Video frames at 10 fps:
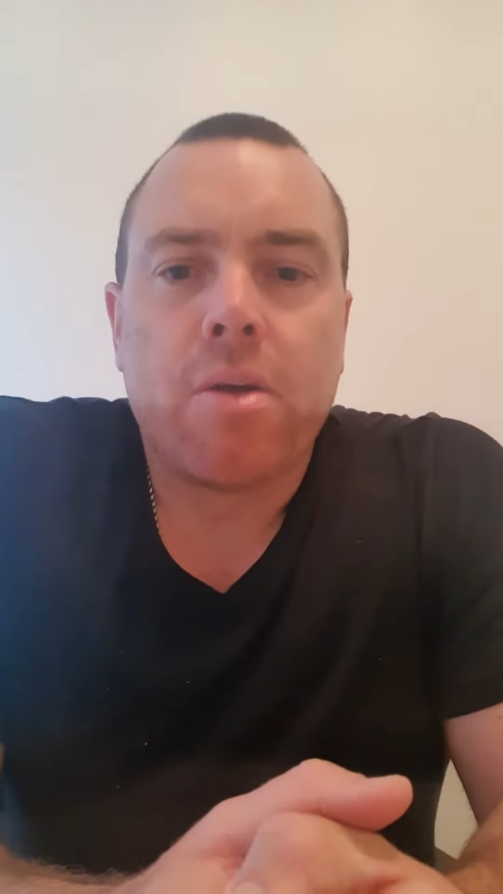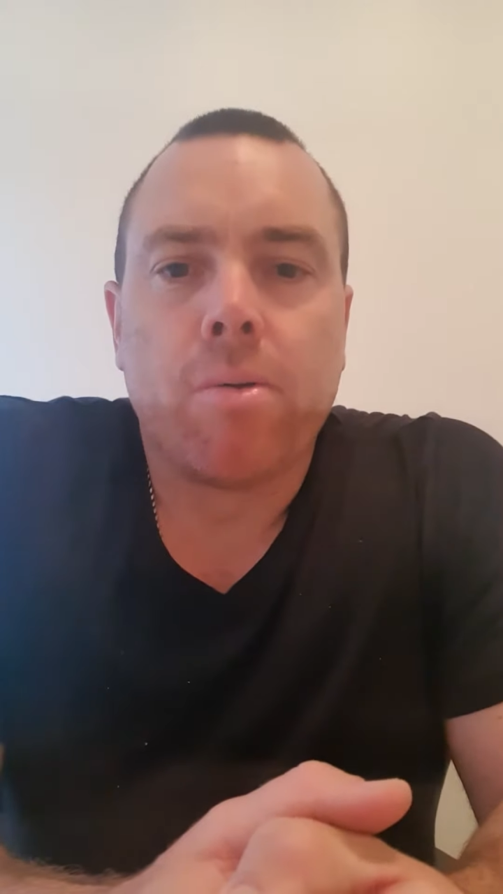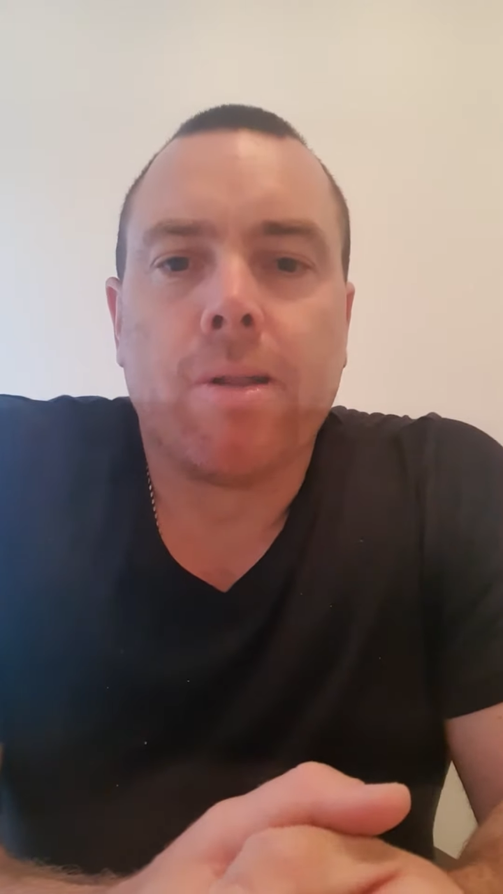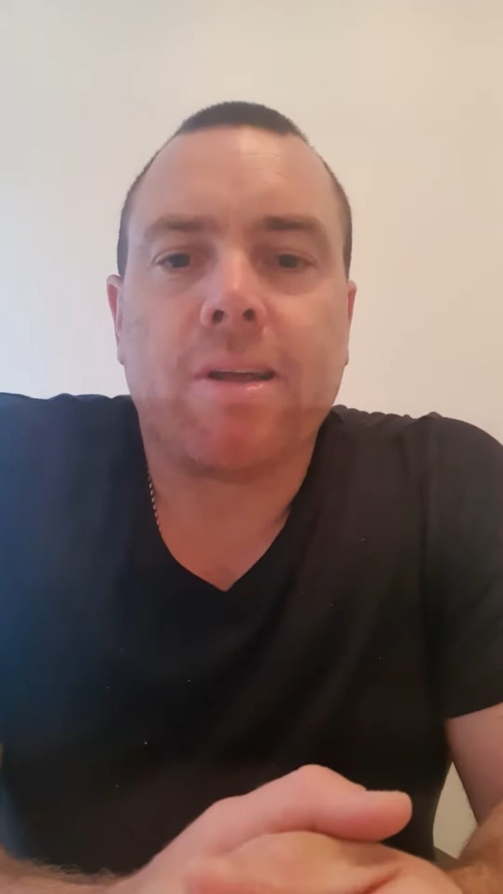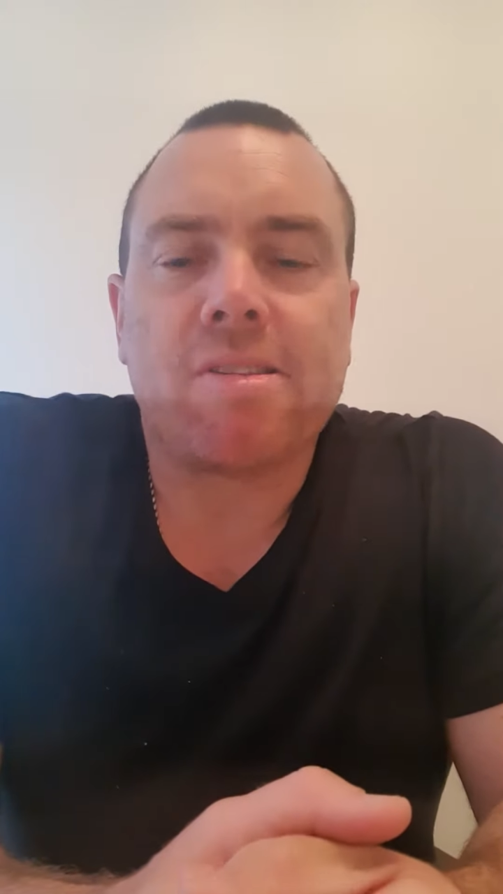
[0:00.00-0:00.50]

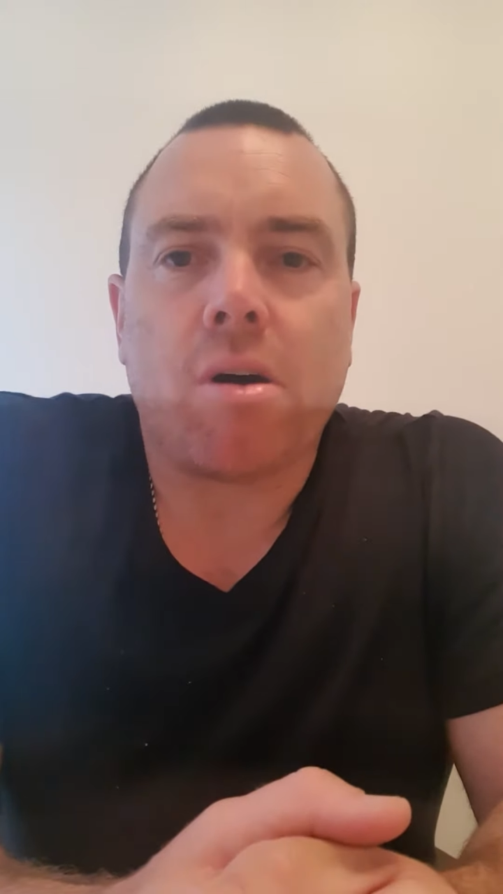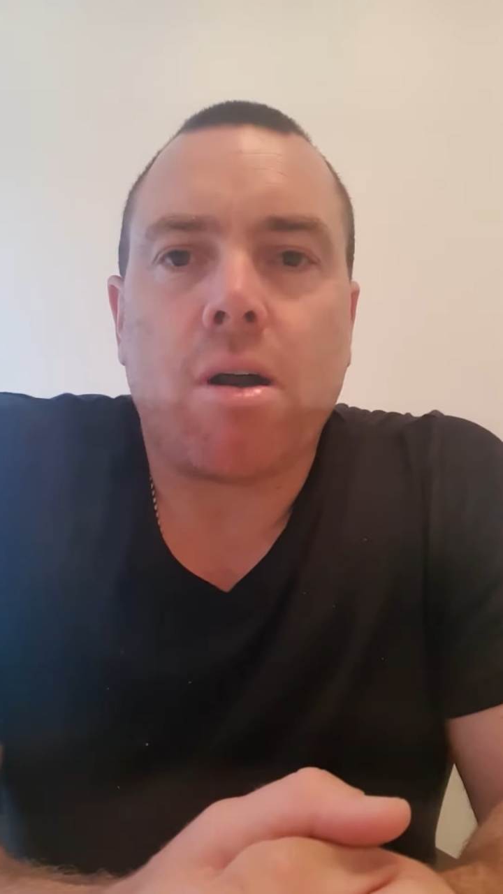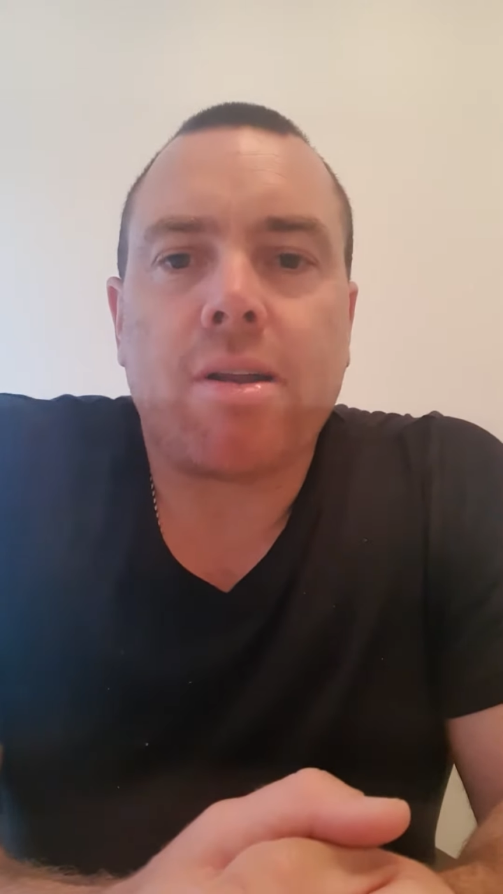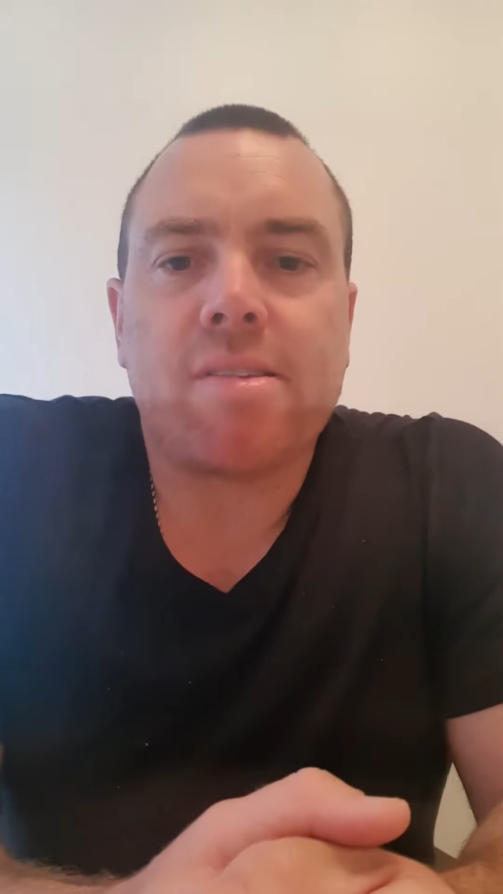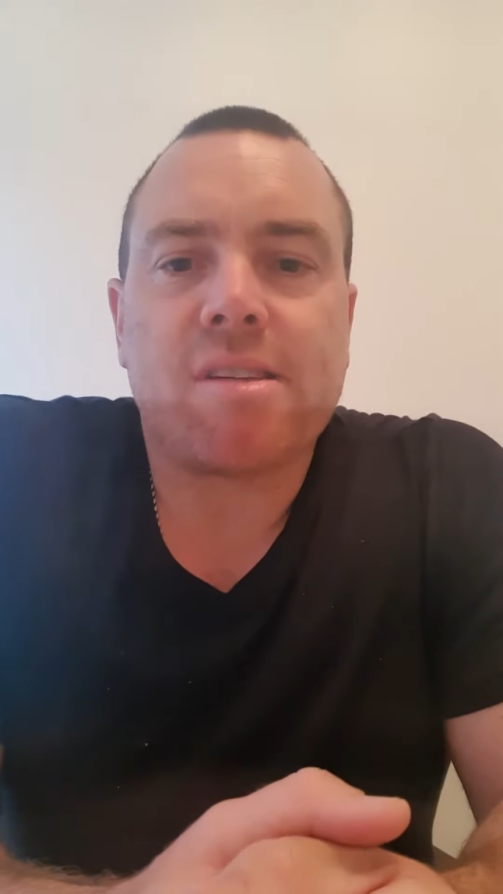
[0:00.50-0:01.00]
really
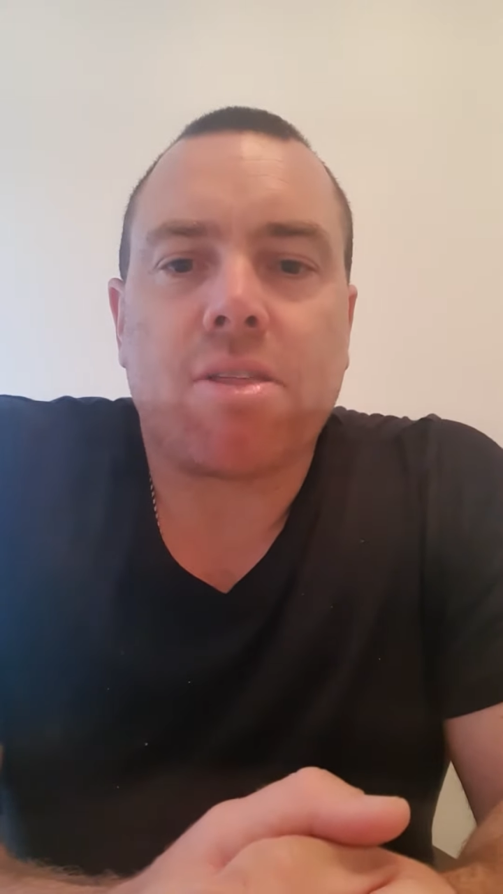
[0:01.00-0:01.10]
excited. It's a